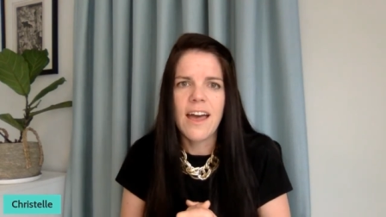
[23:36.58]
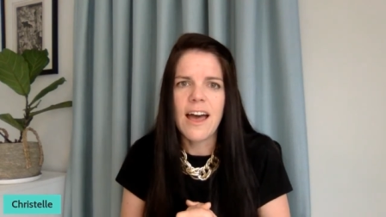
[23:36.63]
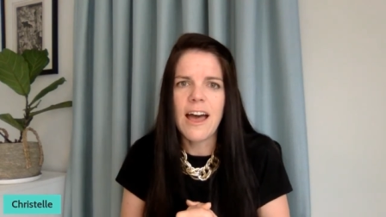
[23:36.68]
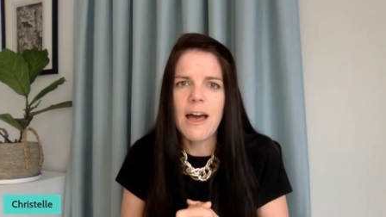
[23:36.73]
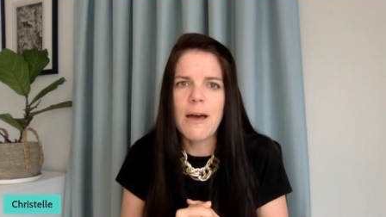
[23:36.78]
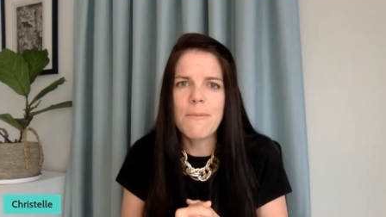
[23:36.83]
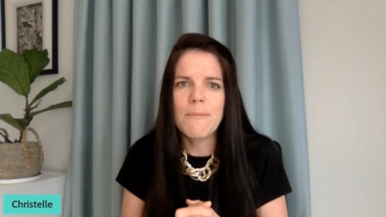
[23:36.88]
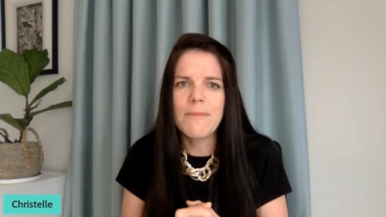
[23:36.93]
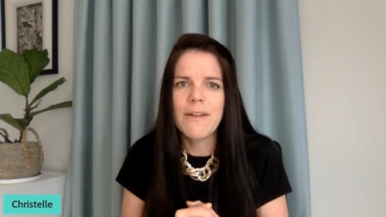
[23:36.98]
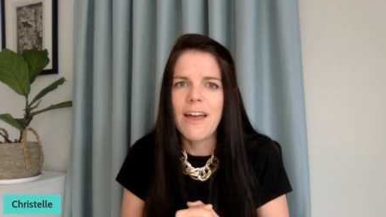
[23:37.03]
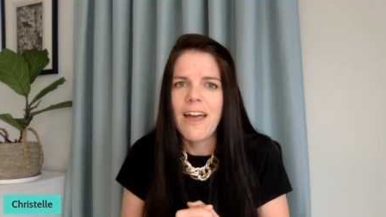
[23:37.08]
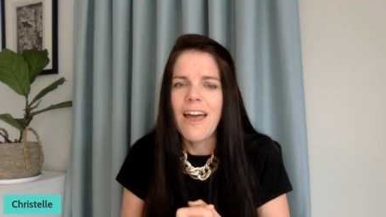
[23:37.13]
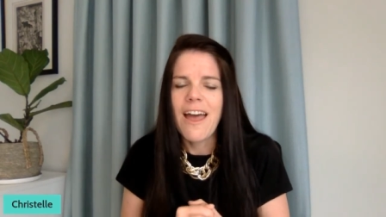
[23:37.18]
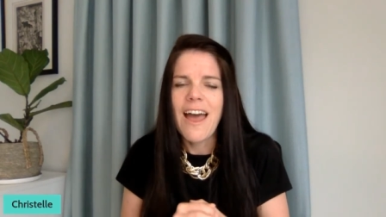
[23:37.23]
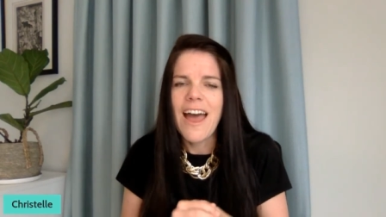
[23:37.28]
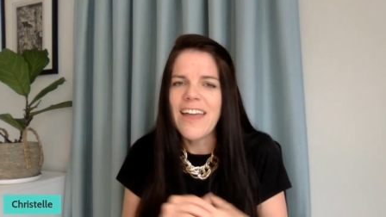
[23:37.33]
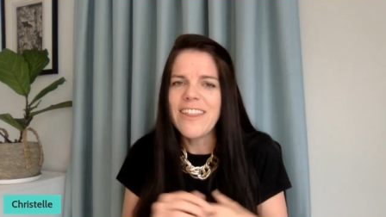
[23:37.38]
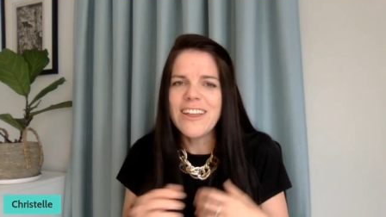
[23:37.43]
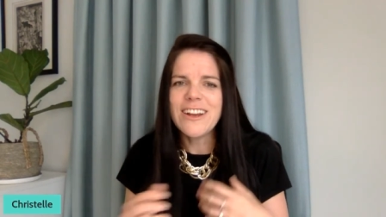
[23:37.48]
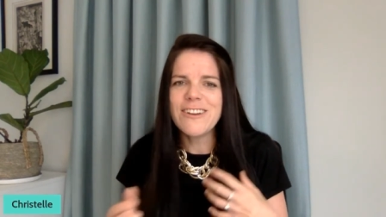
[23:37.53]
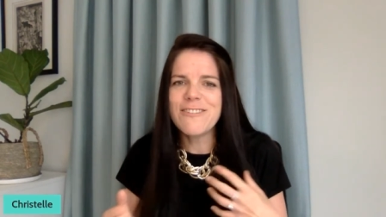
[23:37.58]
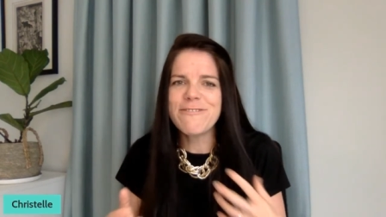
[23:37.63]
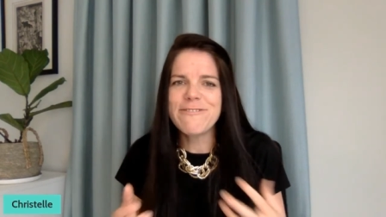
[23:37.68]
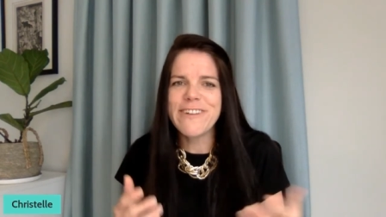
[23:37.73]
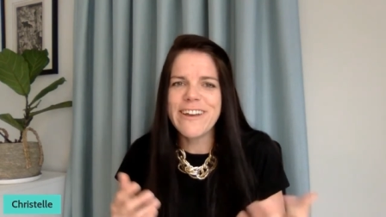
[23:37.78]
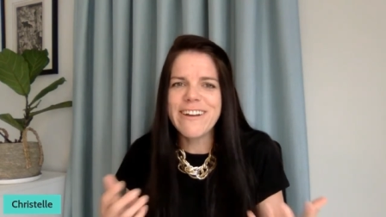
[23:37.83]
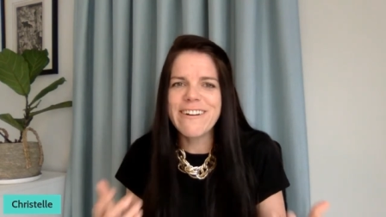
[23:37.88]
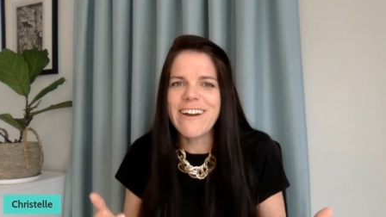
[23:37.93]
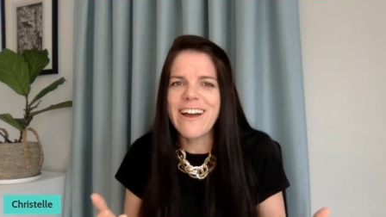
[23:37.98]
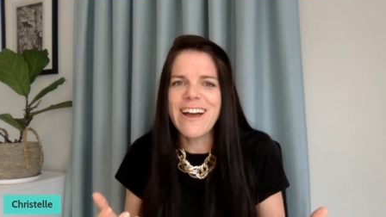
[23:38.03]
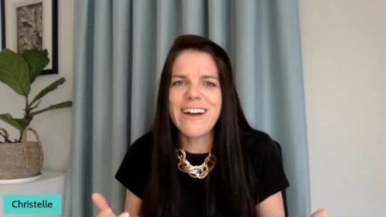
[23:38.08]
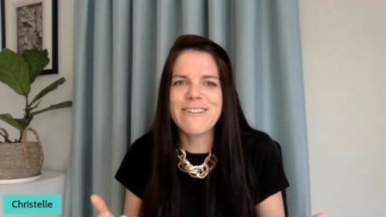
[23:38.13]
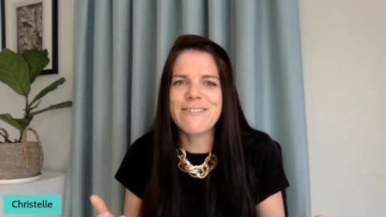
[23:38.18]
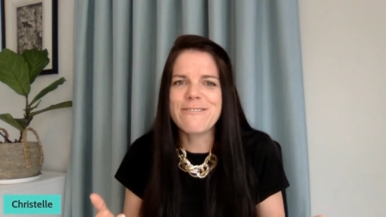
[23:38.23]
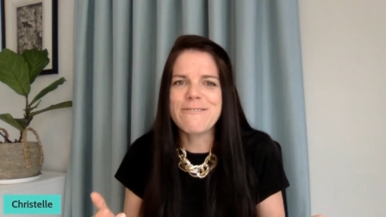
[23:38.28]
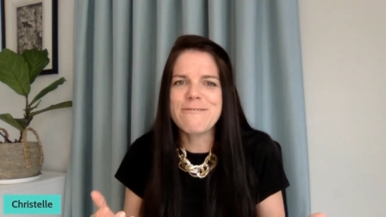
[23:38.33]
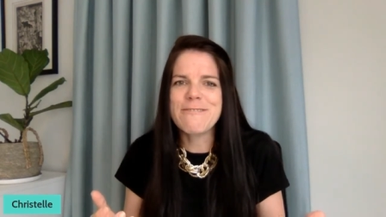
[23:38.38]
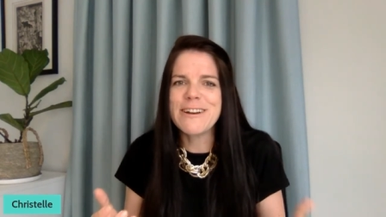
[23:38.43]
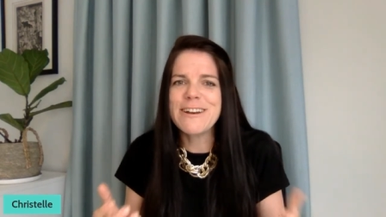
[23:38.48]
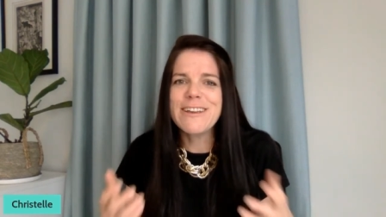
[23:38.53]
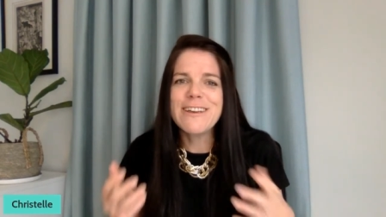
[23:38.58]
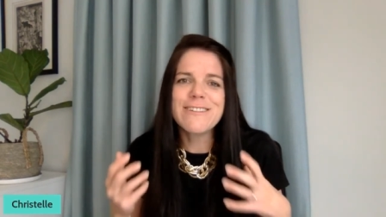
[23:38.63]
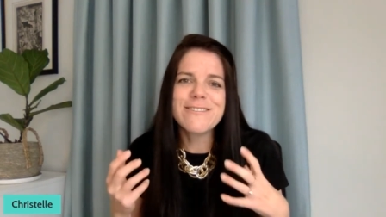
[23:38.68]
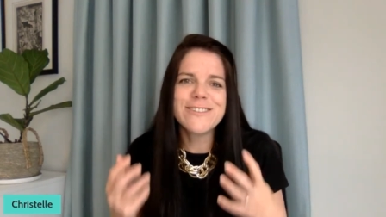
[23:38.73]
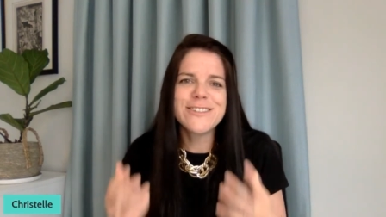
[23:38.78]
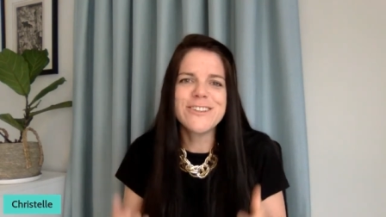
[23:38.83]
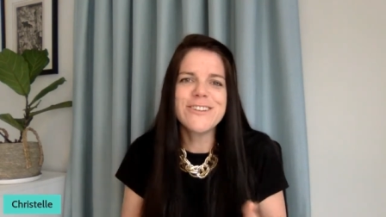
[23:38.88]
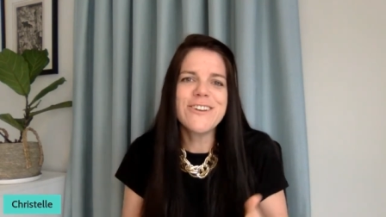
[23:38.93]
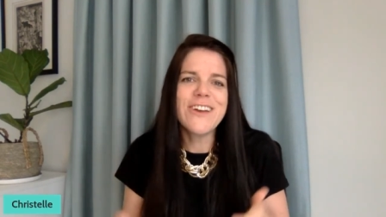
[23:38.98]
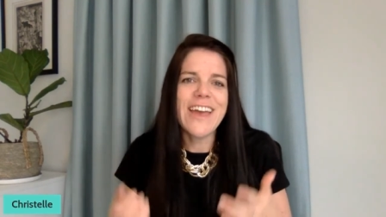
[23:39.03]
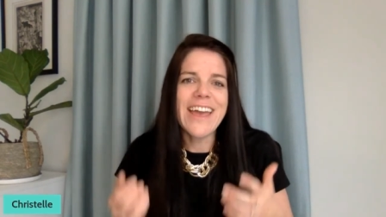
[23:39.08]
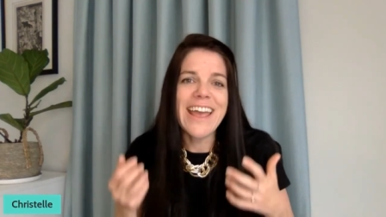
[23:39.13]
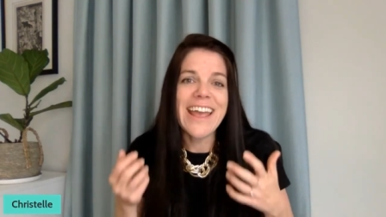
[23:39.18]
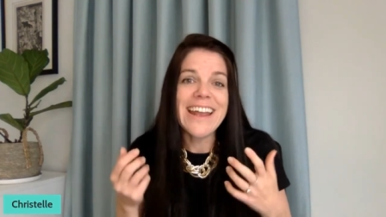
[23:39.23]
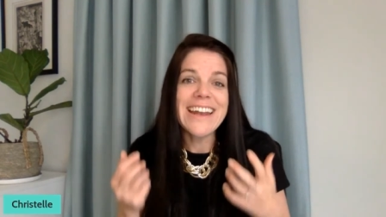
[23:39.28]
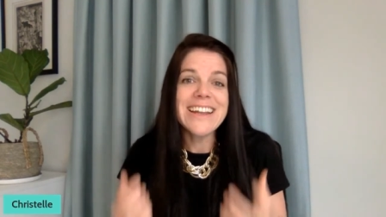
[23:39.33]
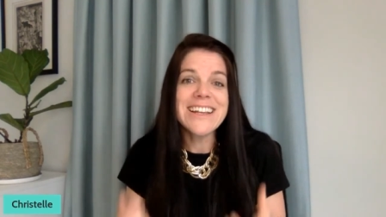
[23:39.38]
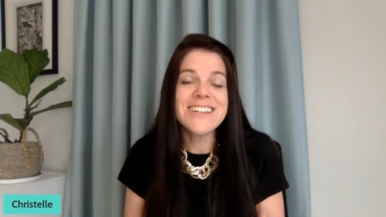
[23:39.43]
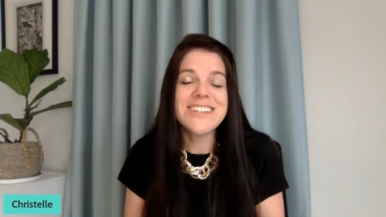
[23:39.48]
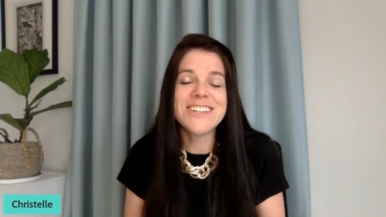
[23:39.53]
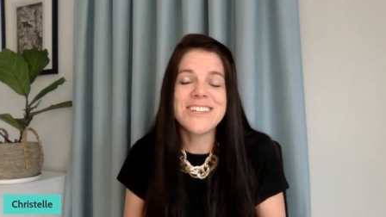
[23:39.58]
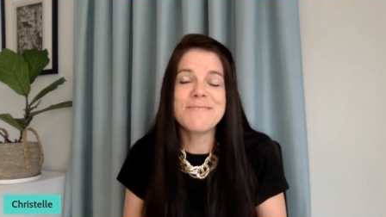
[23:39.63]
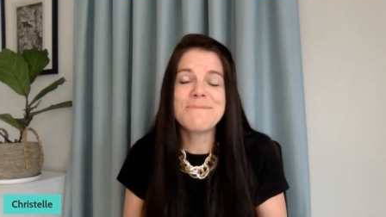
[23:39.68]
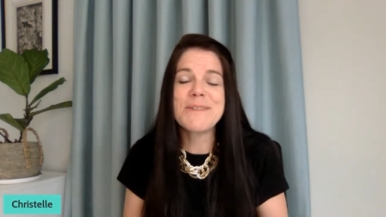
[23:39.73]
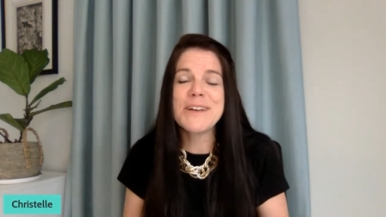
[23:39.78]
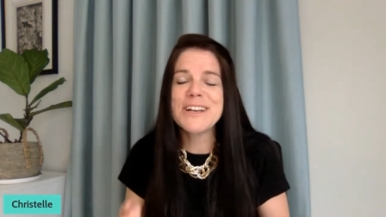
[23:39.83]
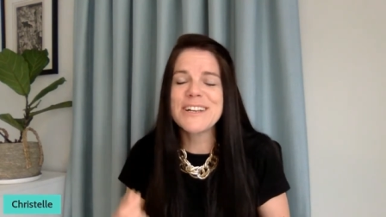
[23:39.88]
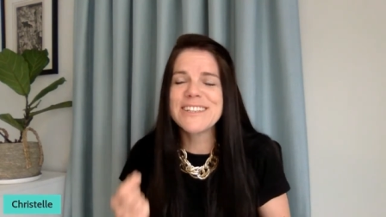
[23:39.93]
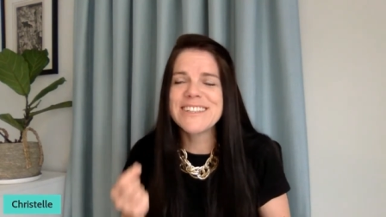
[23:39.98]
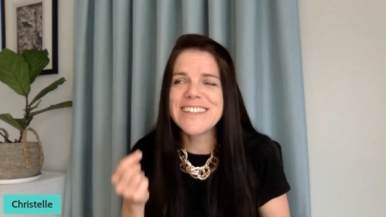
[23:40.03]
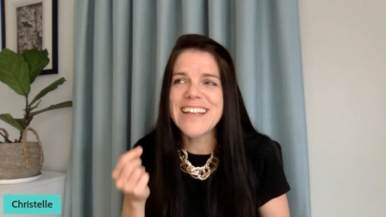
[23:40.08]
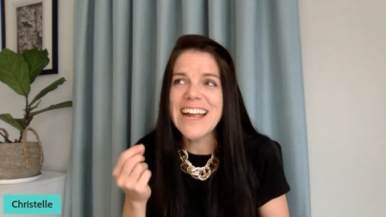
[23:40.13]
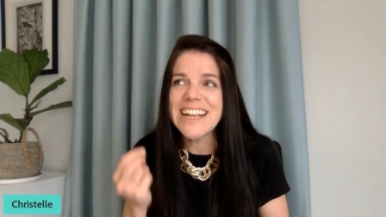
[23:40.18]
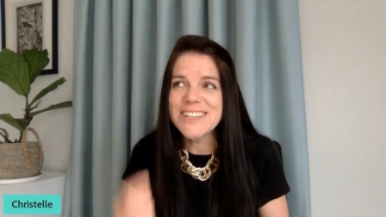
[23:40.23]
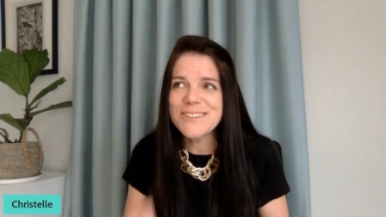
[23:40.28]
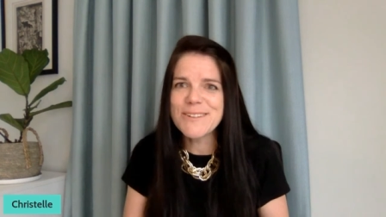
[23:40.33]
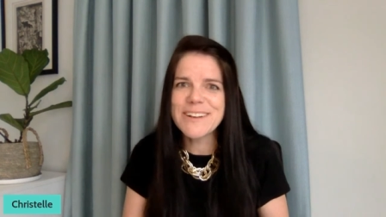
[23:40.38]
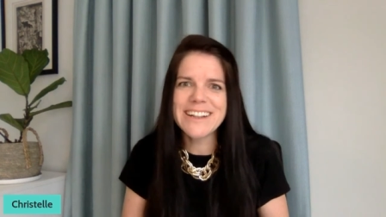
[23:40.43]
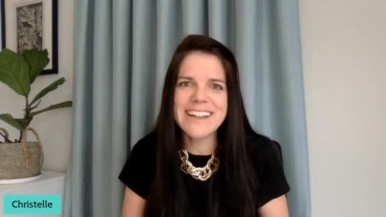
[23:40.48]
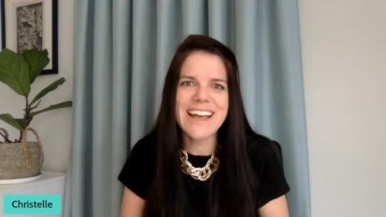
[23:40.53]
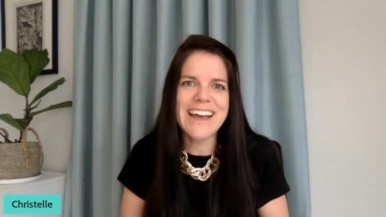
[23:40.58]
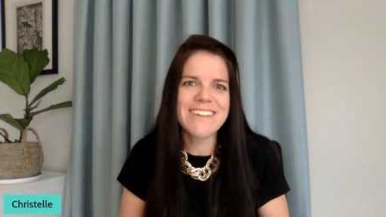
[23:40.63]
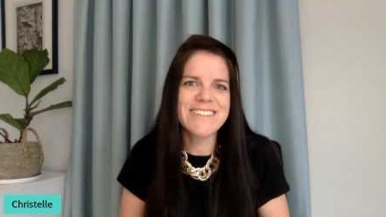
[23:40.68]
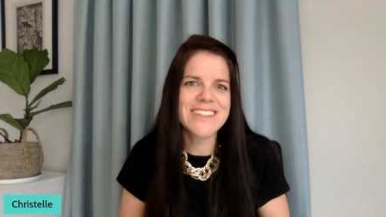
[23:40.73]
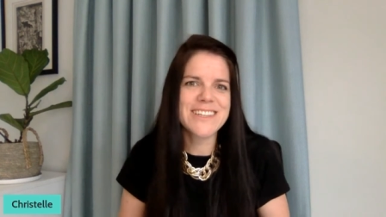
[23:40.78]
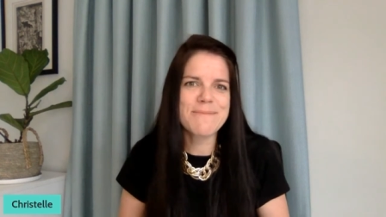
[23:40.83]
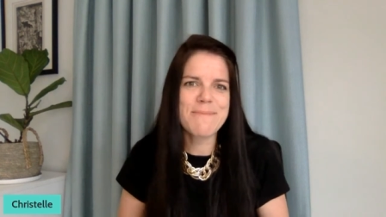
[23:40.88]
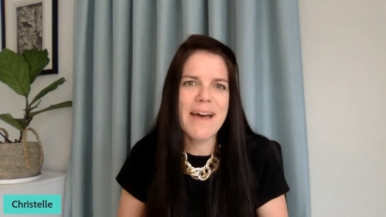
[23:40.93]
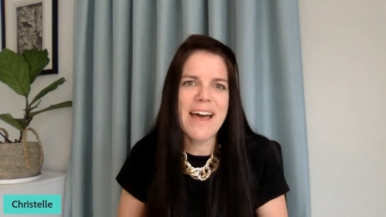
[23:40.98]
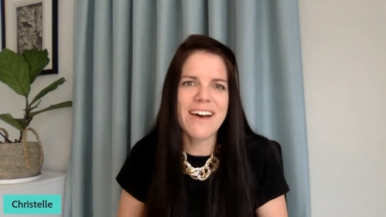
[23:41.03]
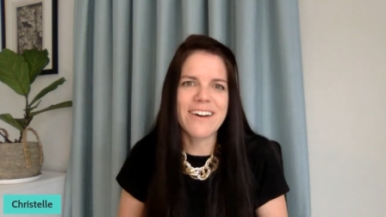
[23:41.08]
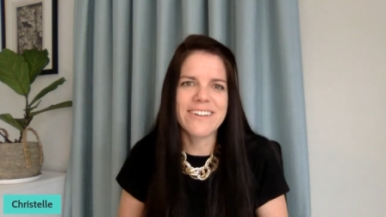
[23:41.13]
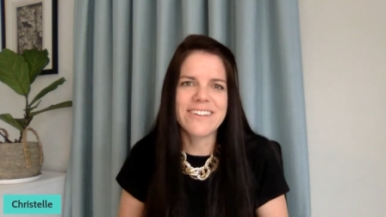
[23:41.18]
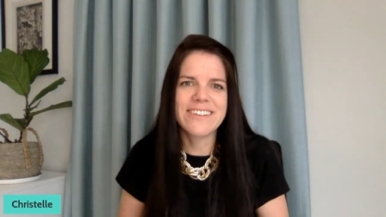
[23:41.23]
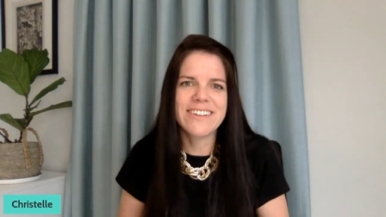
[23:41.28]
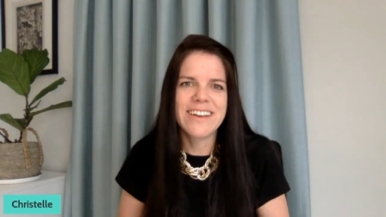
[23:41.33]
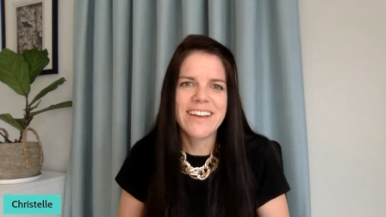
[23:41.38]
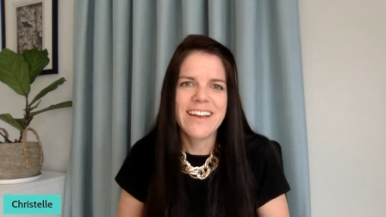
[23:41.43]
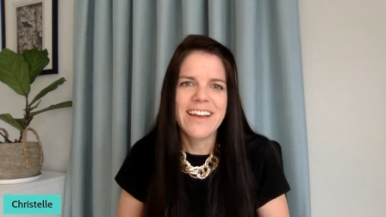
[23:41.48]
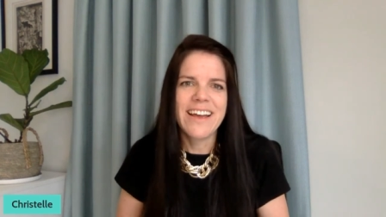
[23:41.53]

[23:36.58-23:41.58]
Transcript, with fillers: um, and then you figure out what gives you energy because that's what life's about.